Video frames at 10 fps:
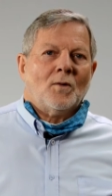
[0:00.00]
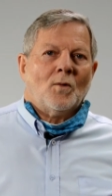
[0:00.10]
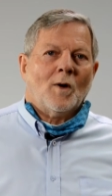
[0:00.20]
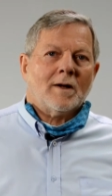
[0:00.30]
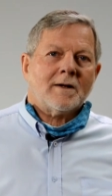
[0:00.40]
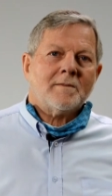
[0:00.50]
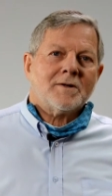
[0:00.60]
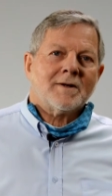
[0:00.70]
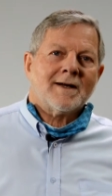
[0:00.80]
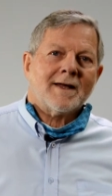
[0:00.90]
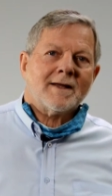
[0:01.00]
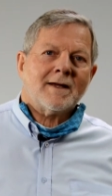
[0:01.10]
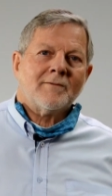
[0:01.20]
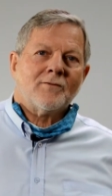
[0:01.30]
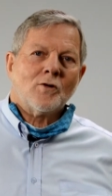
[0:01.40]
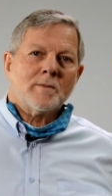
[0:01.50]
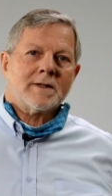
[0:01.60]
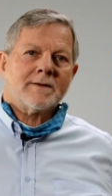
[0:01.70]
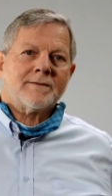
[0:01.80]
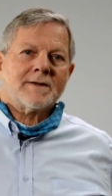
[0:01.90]
Welcome to another
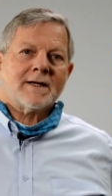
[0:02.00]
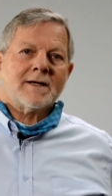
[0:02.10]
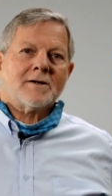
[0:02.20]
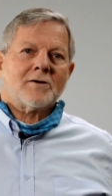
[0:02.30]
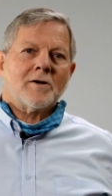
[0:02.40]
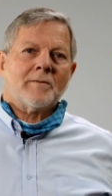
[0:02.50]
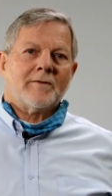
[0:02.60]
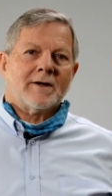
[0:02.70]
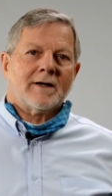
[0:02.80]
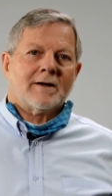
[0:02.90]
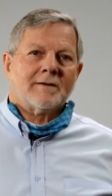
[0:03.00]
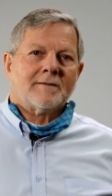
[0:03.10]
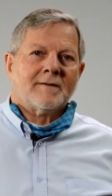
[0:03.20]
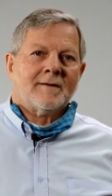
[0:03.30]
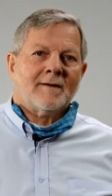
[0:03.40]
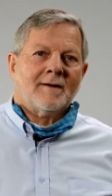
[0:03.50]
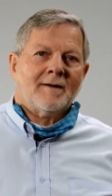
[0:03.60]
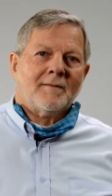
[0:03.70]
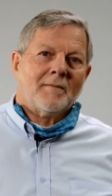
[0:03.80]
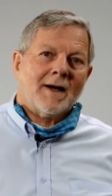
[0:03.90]
informative Tennant Group video.
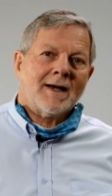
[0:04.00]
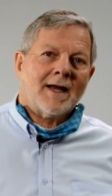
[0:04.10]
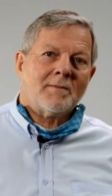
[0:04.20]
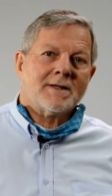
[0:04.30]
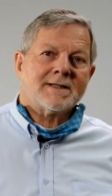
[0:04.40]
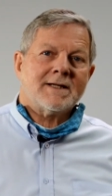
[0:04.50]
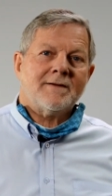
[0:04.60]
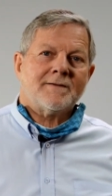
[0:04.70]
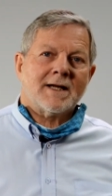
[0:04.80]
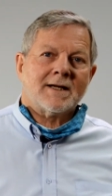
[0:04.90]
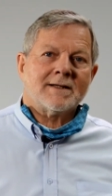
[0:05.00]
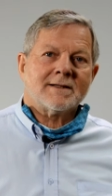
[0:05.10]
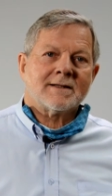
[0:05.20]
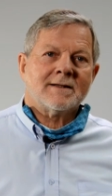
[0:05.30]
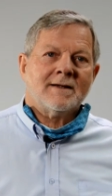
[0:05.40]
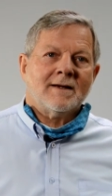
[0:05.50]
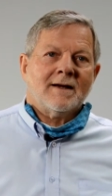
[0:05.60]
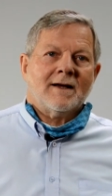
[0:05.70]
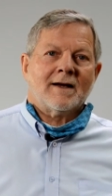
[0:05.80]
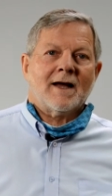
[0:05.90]
My name is Steve Tennant
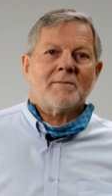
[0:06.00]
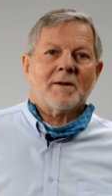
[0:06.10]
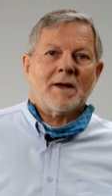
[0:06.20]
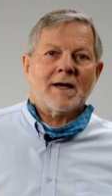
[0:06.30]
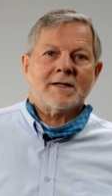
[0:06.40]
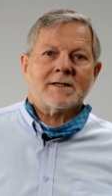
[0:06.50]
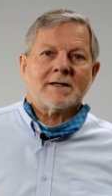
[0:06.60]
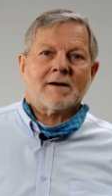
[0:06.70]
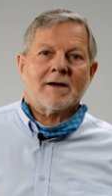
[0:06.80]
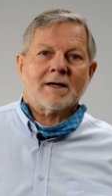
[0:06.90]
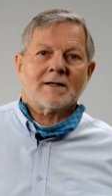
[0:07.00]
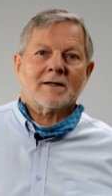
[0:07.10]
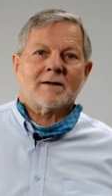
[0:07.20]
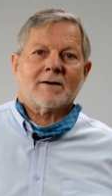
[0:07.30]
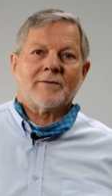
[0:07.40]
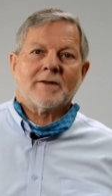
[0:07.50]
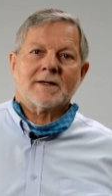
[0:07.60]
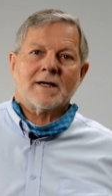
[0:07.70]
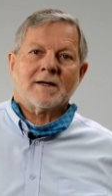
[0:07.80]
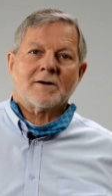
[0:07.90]
and I'm the Managing Director of the
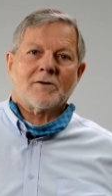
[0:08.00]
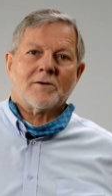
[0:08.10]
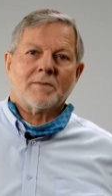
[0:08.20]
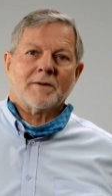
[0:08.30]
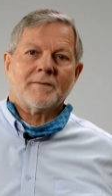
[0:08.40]
Tennant Group,